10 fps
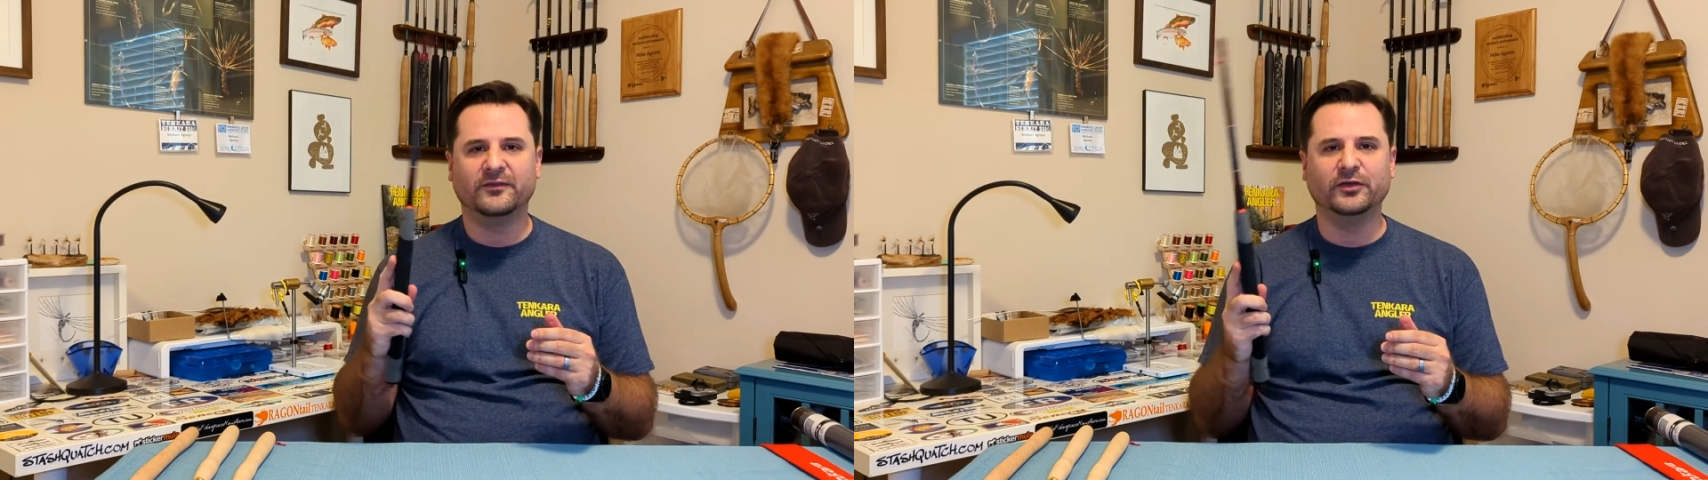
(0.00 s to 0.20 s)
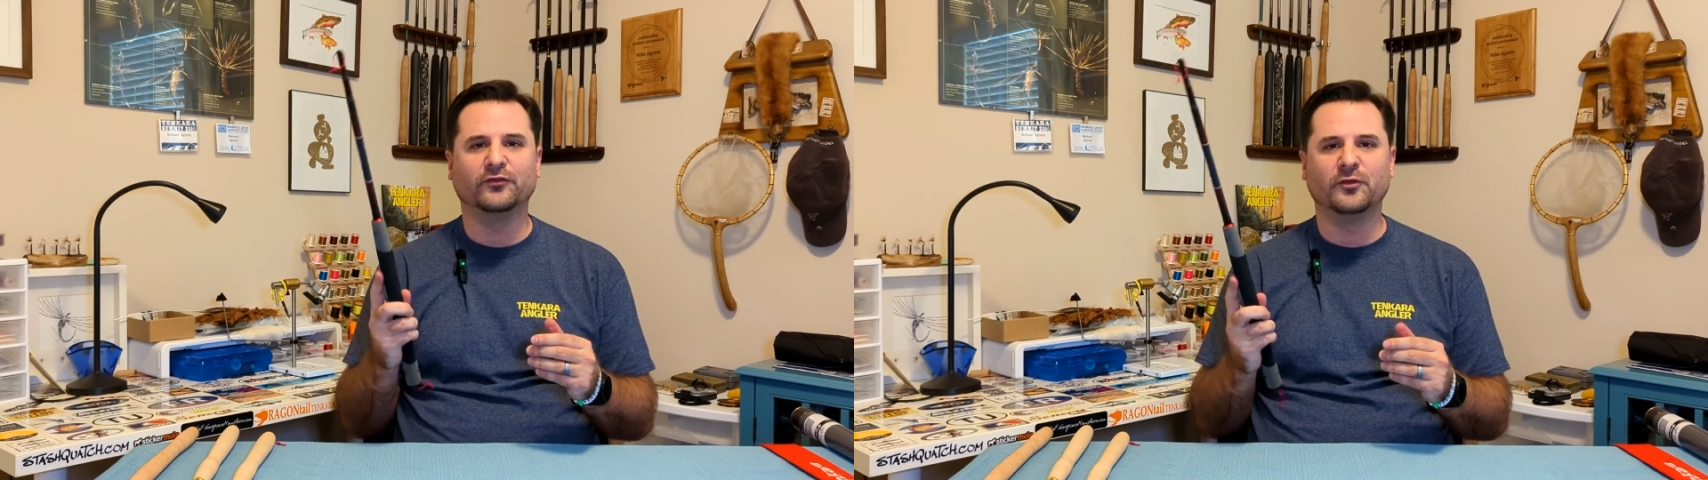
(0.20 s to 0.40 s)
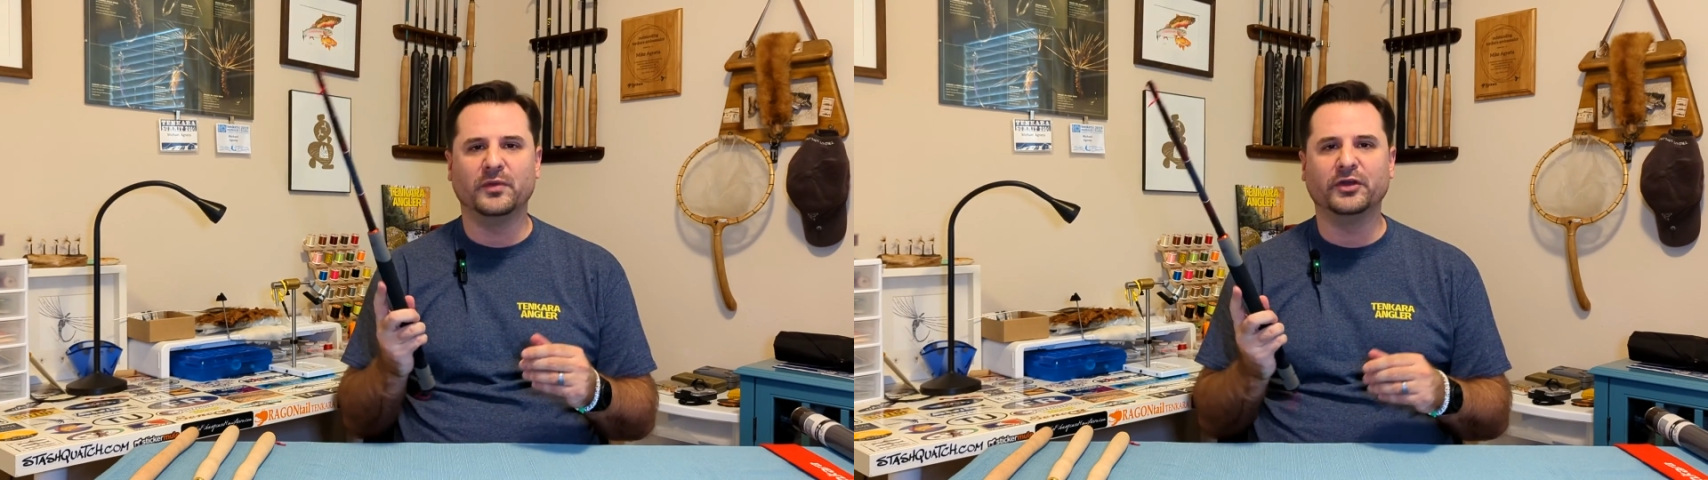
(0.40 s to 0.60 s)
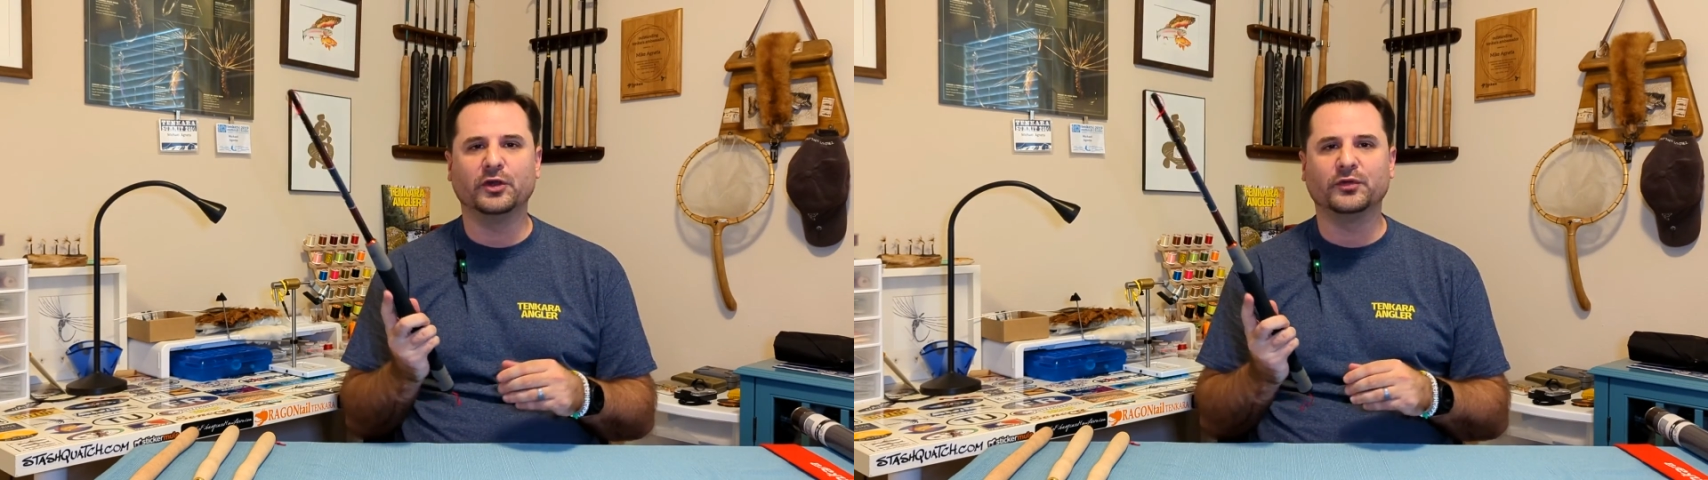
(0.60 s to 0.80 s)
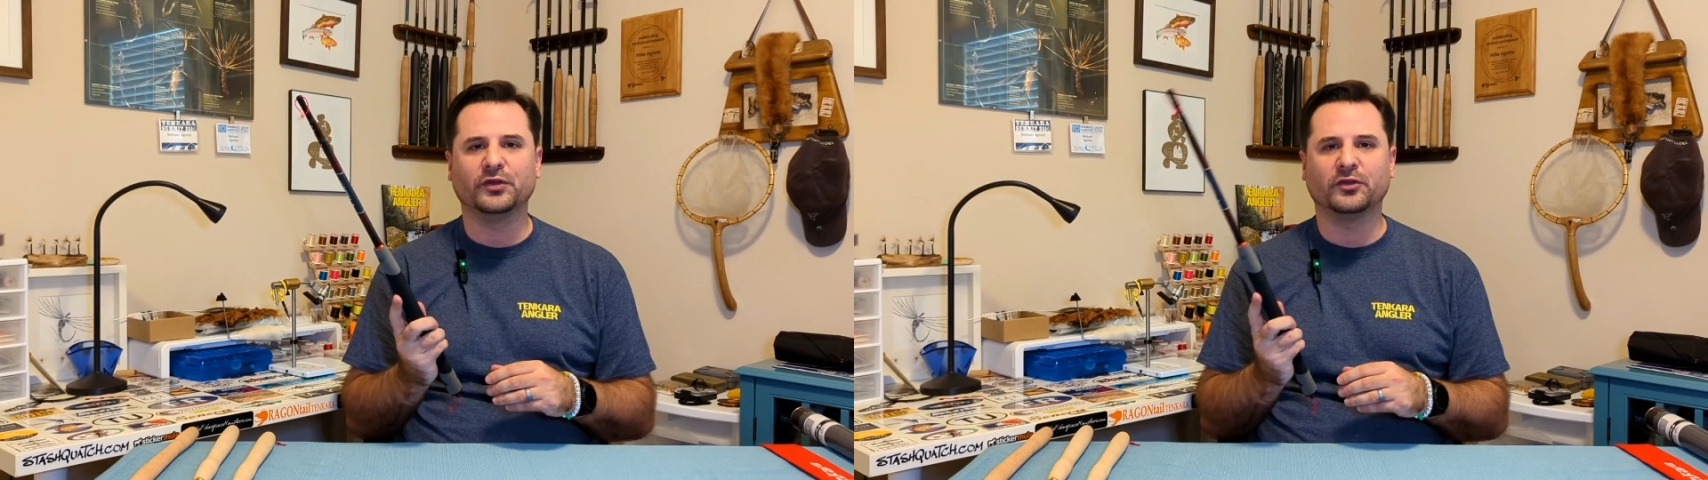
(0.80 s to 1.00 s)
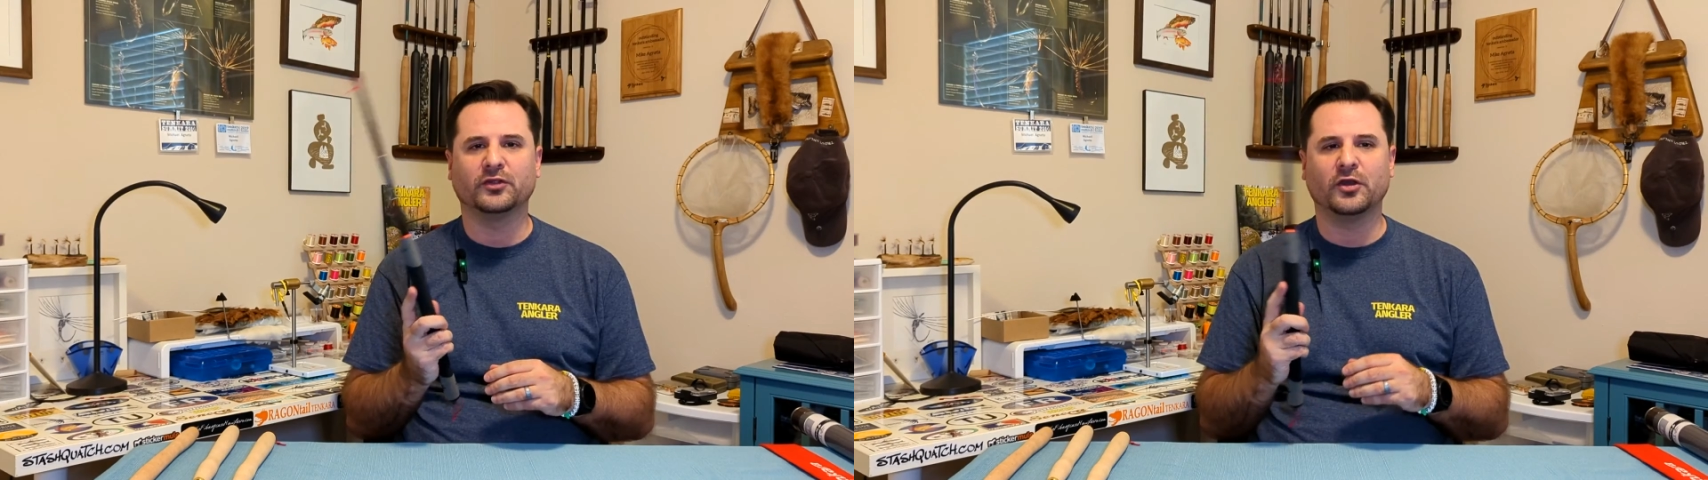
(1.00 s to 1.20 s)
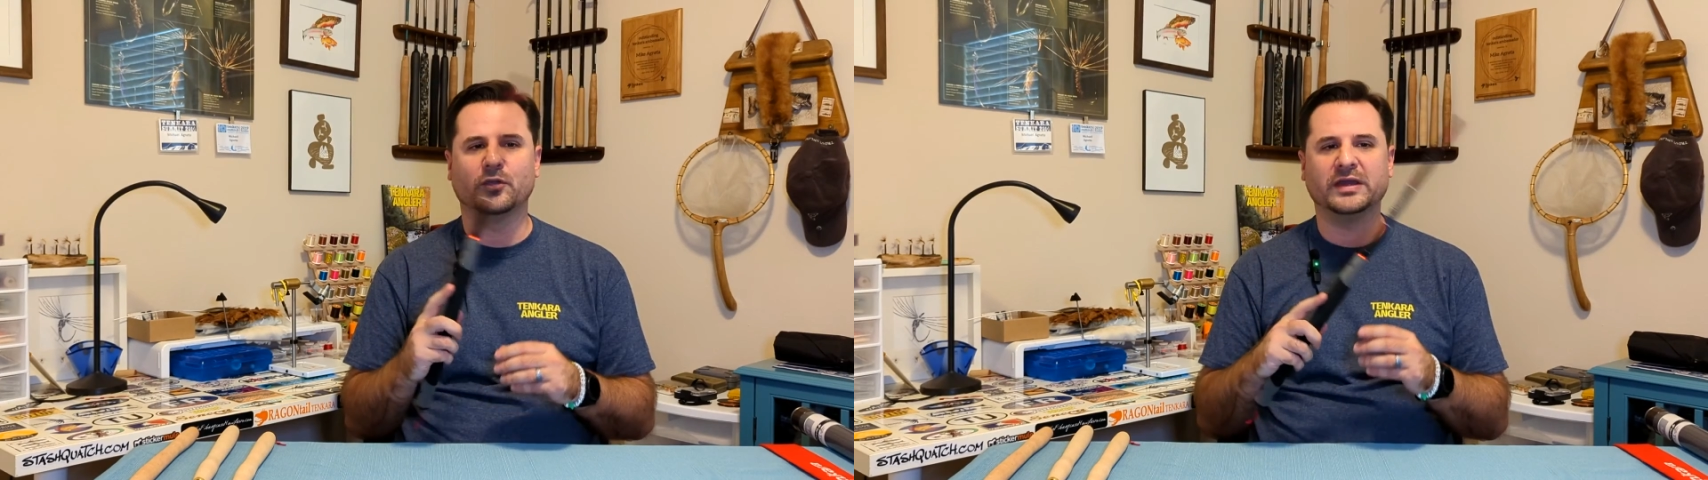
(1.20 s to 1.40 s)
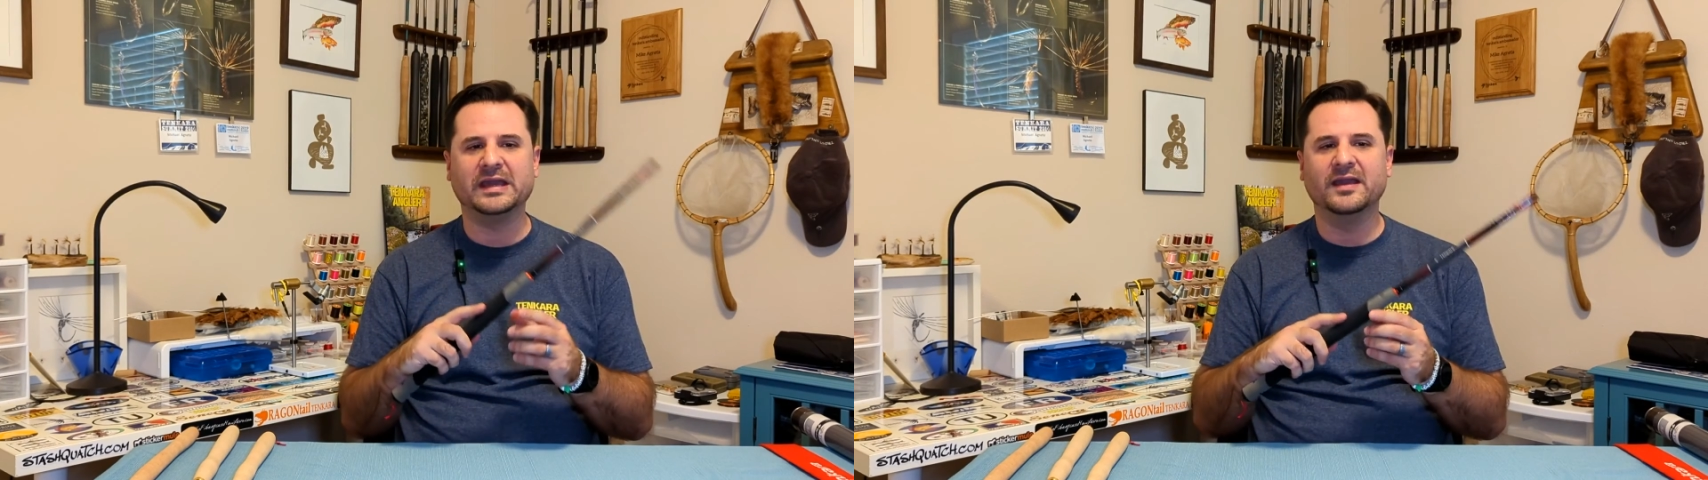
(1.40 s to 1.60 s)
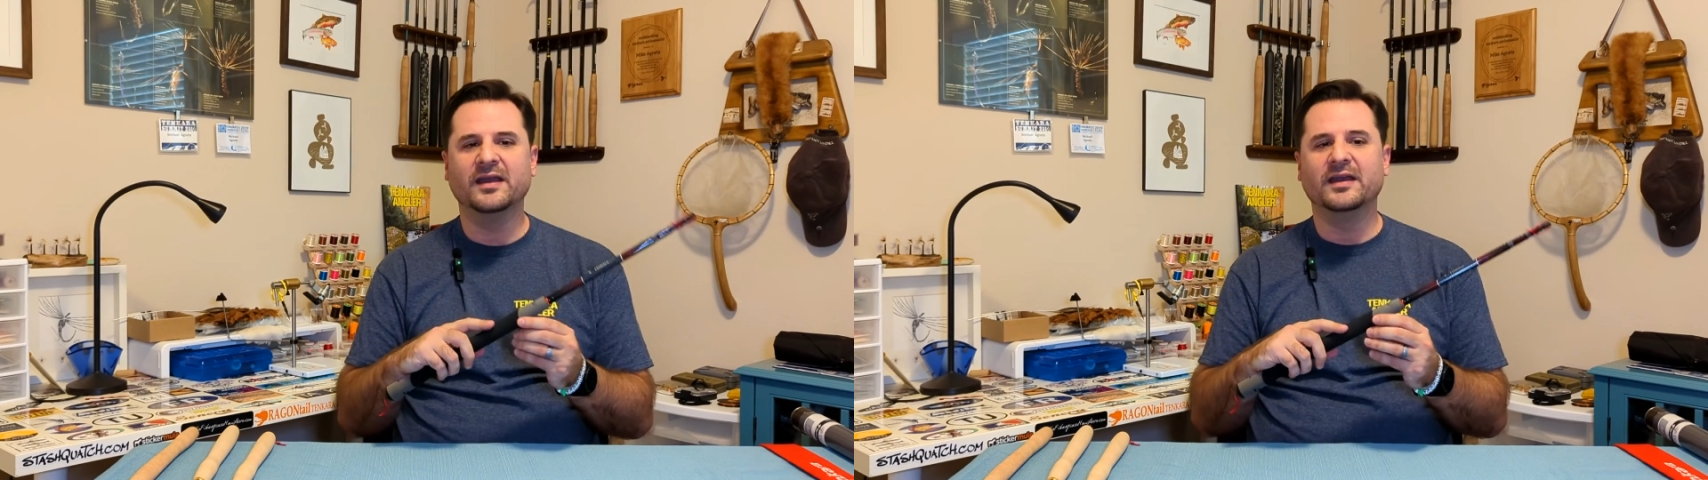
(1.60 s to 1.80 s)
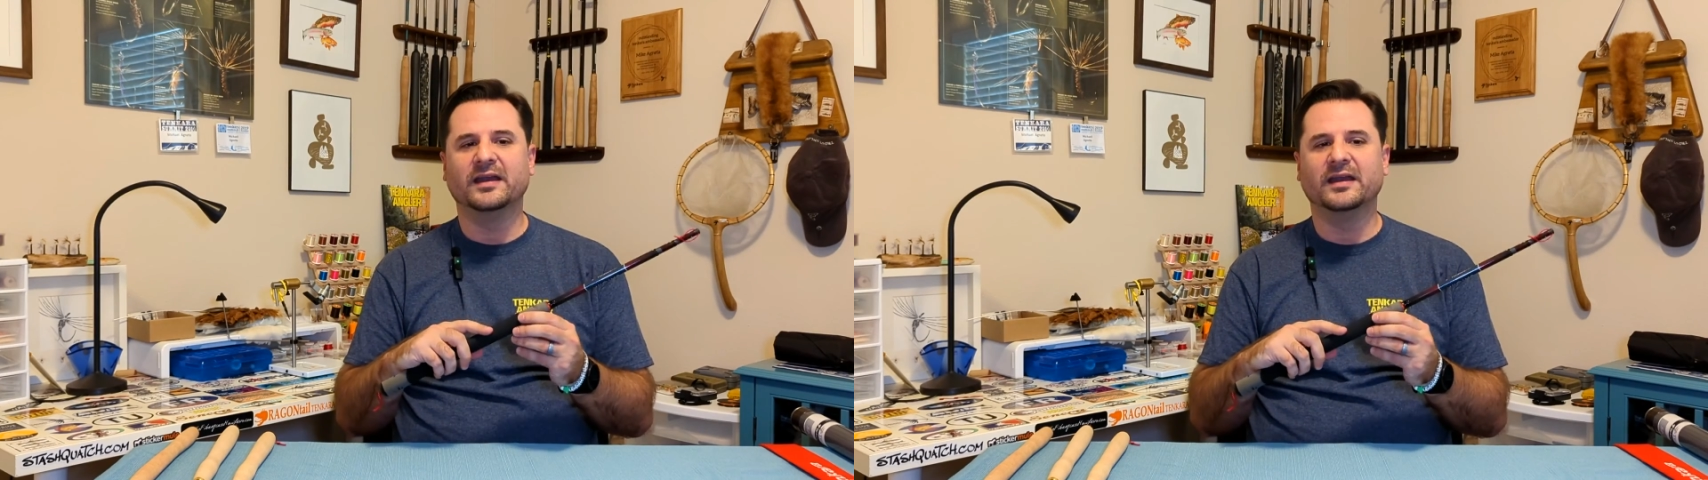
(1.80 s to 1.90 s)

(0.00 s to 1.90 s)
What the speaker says: feel familiar with the Satoki.